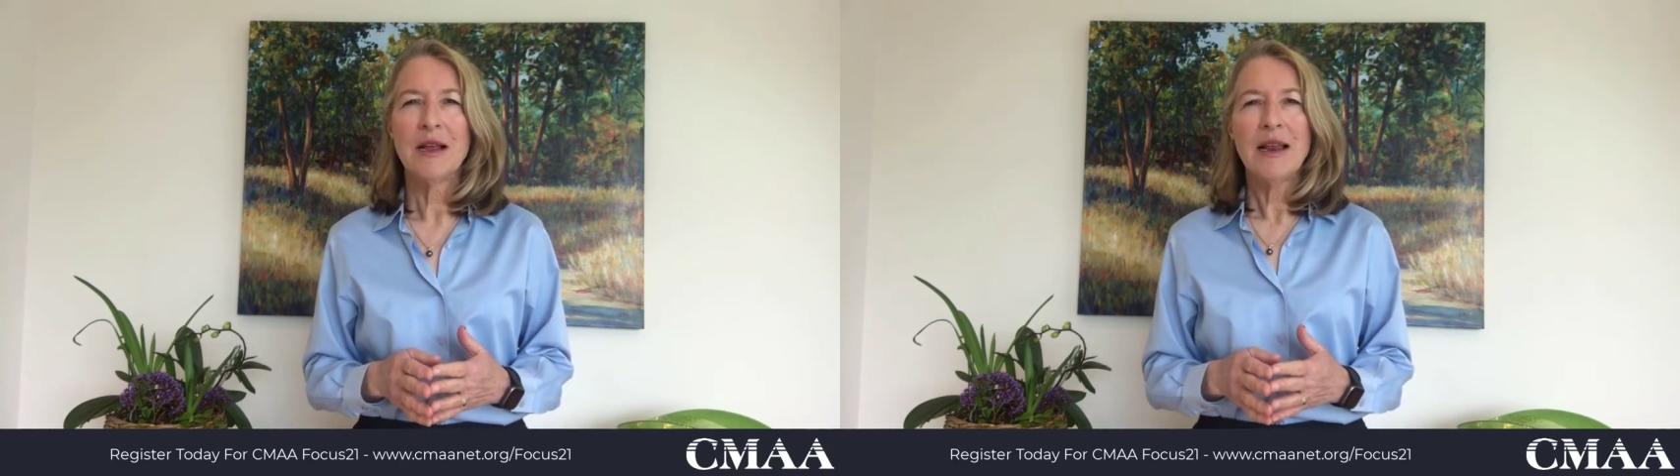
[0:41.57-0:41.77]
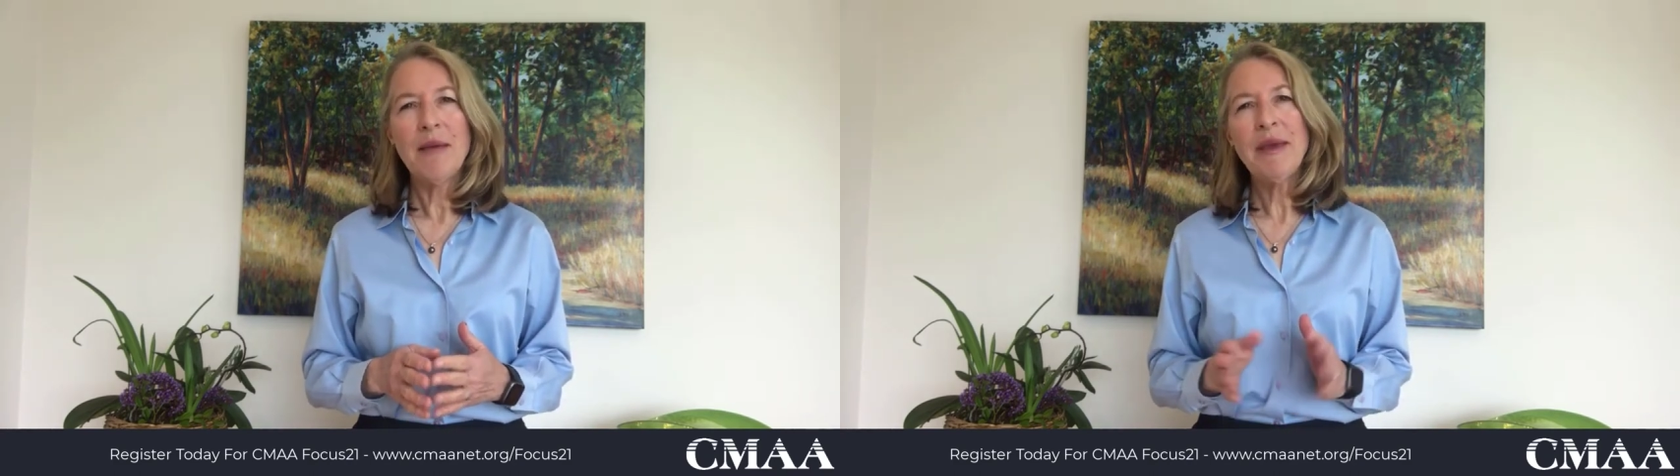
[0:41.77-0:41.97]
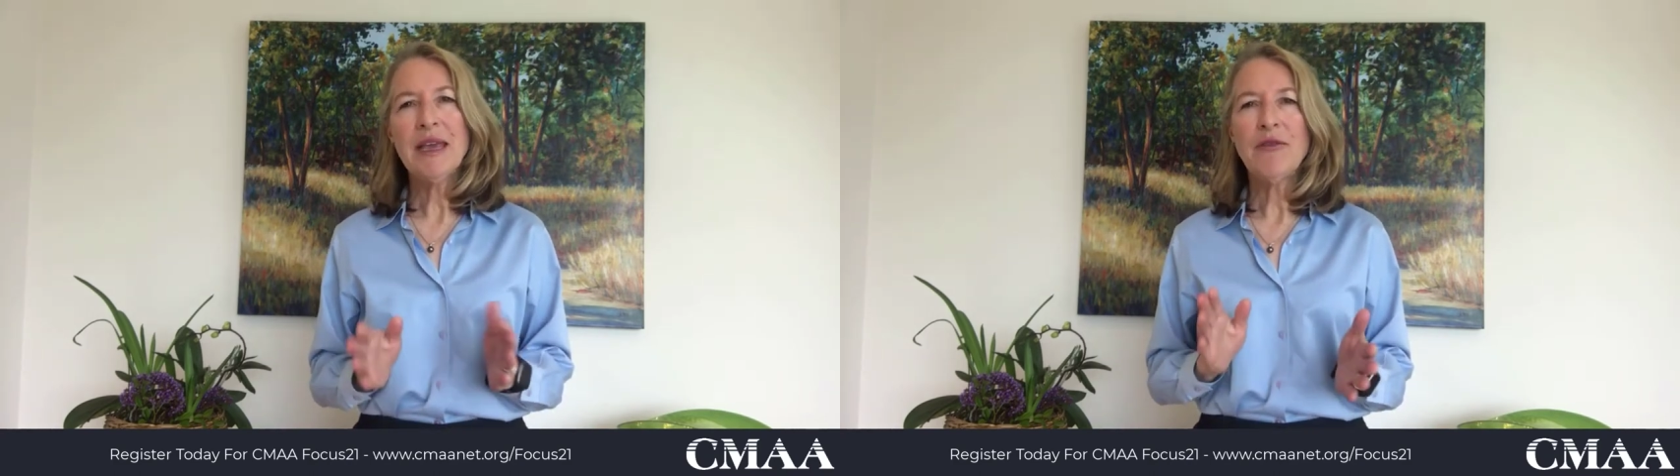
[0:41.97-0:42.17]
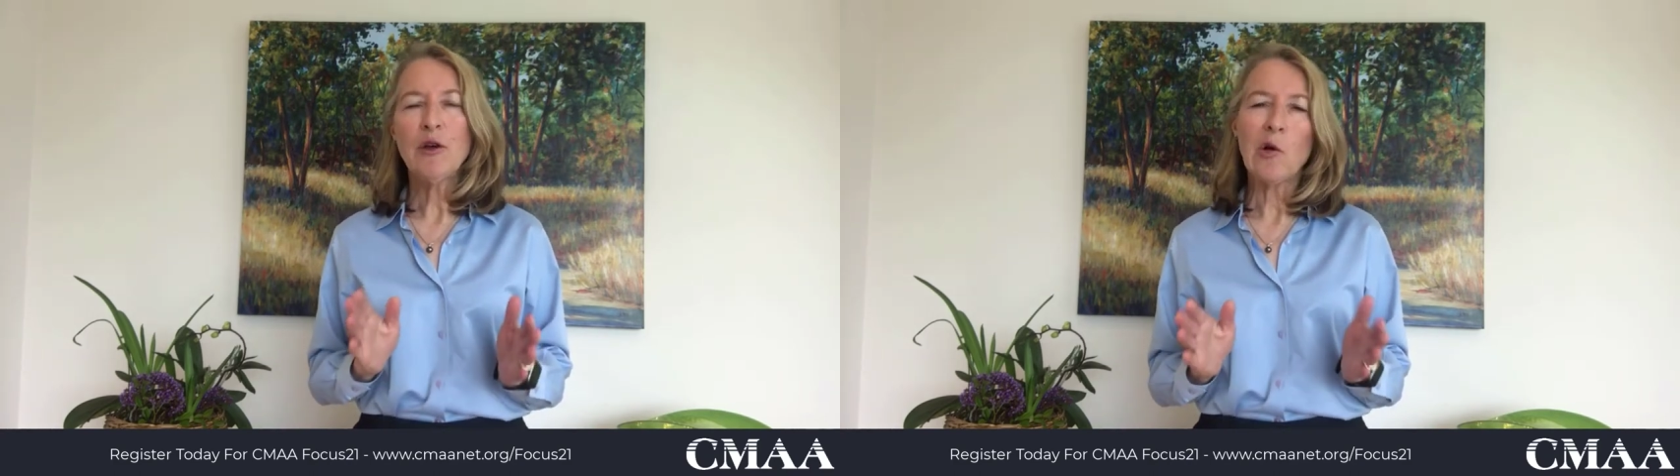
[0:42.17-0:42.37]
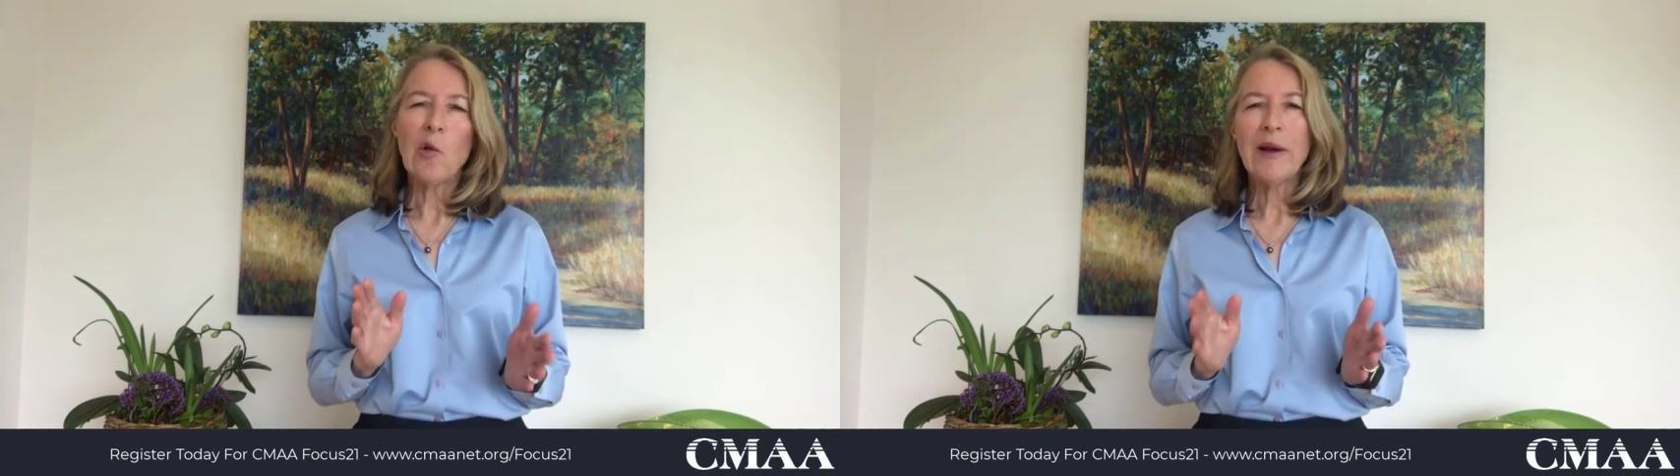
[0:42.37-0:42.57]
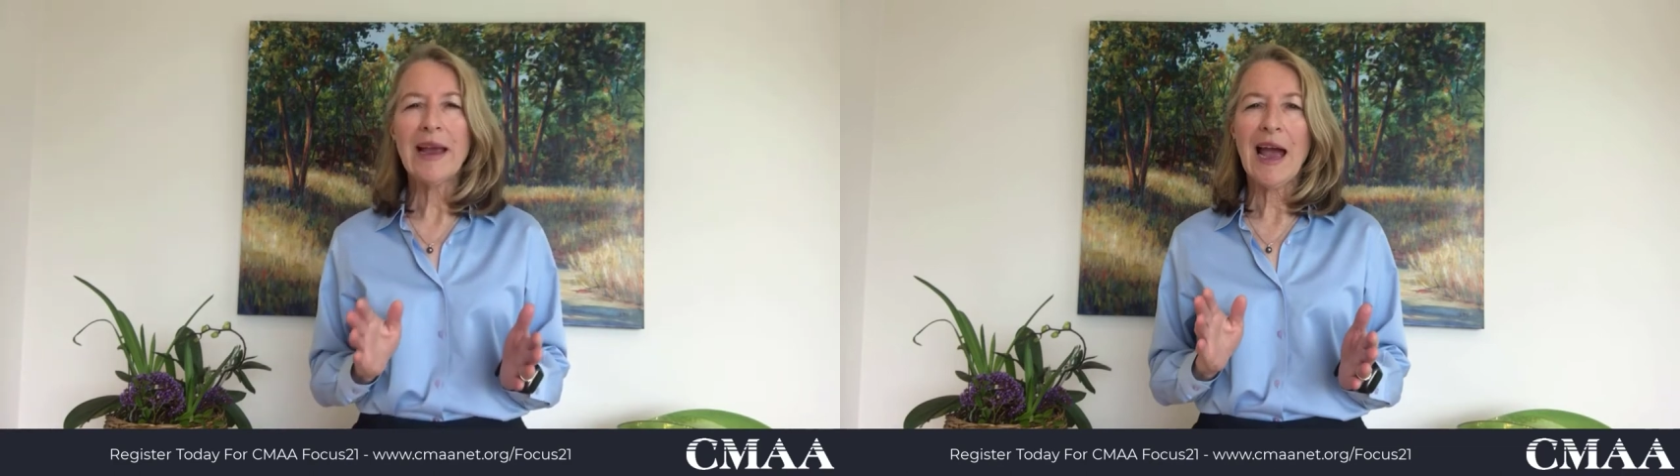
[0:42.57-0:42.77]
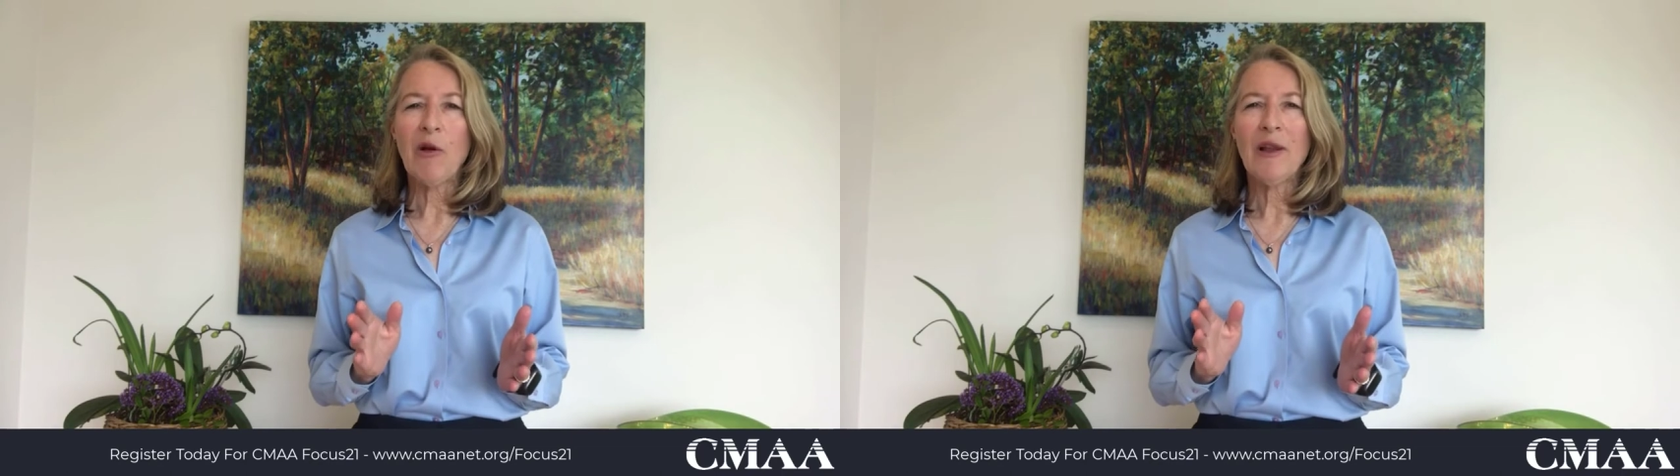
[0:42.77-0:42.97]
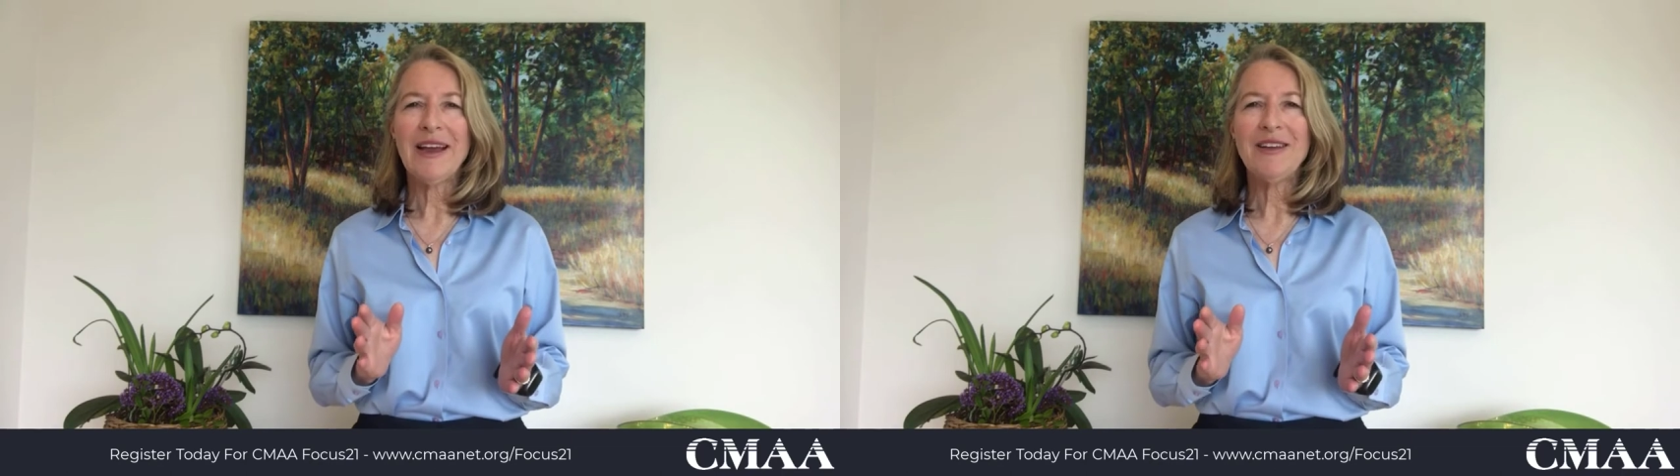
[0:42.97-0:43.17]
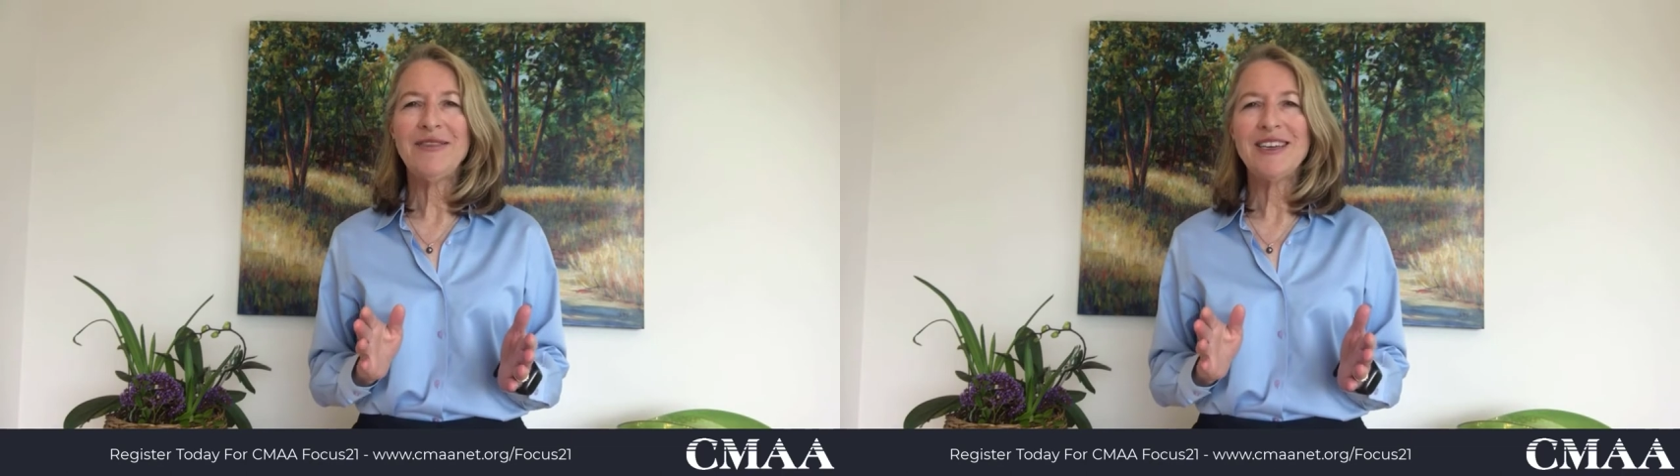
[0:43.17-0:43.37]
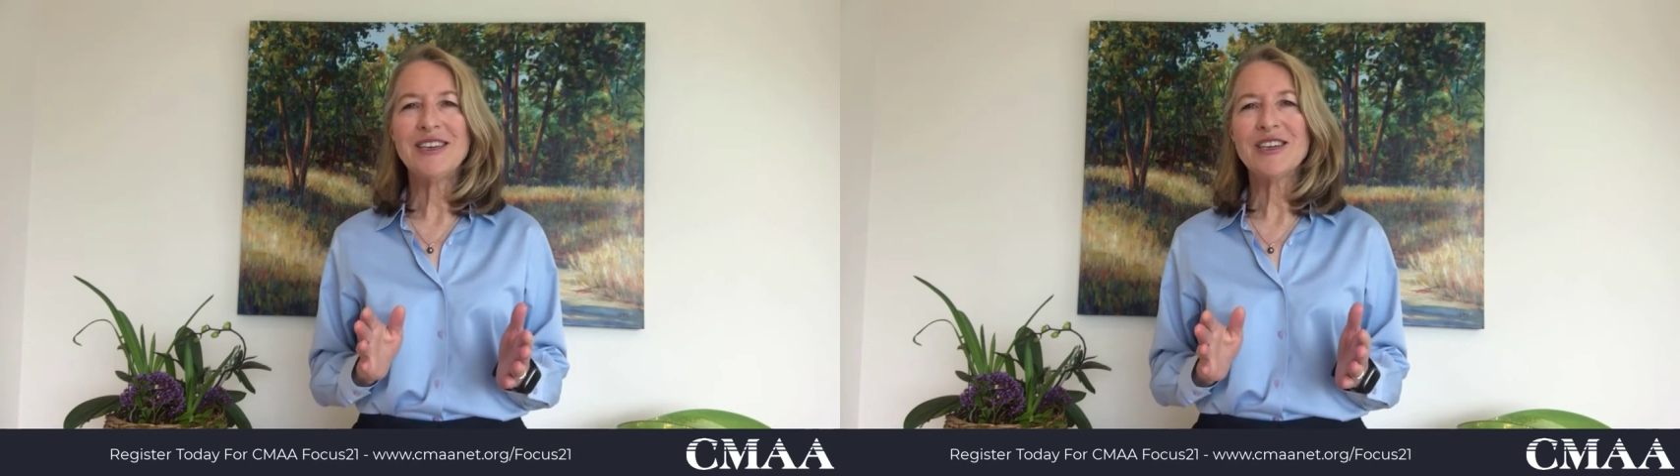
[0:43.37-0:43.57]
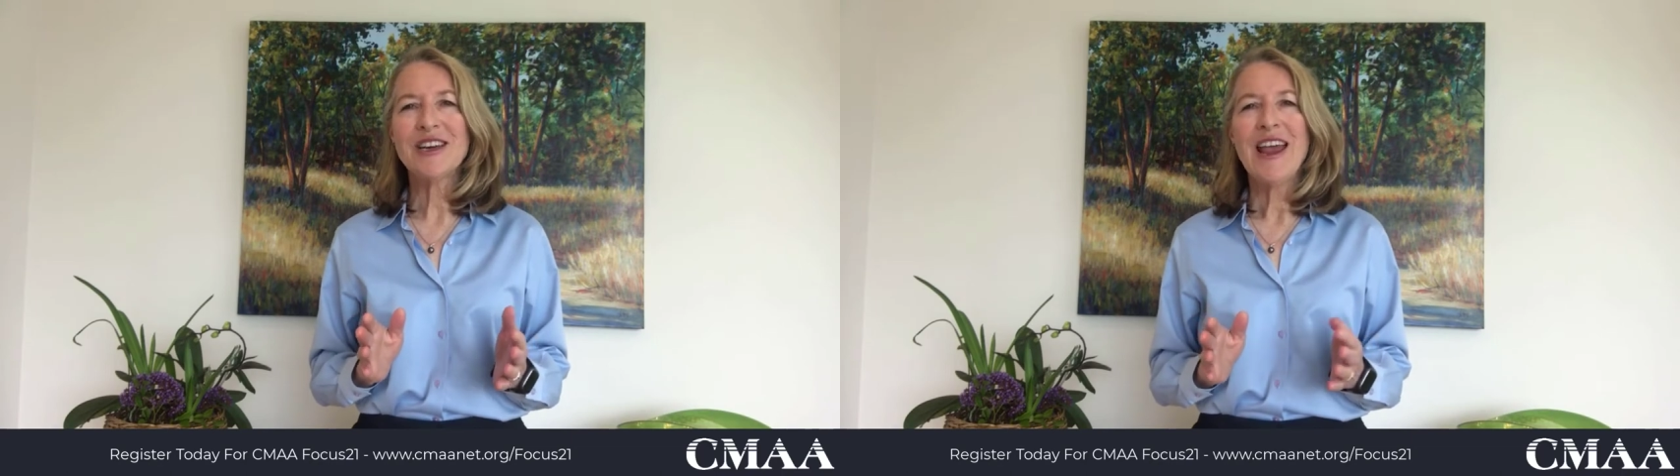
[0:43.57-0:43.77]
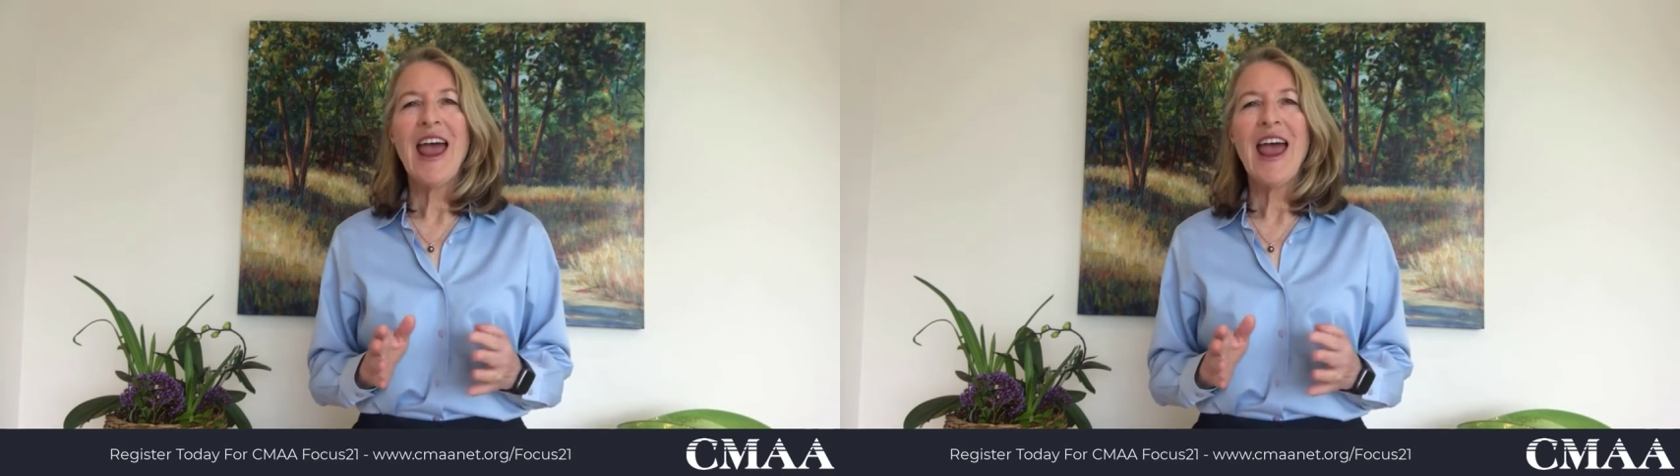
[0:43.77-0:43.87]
Let me give you a quick outline of each,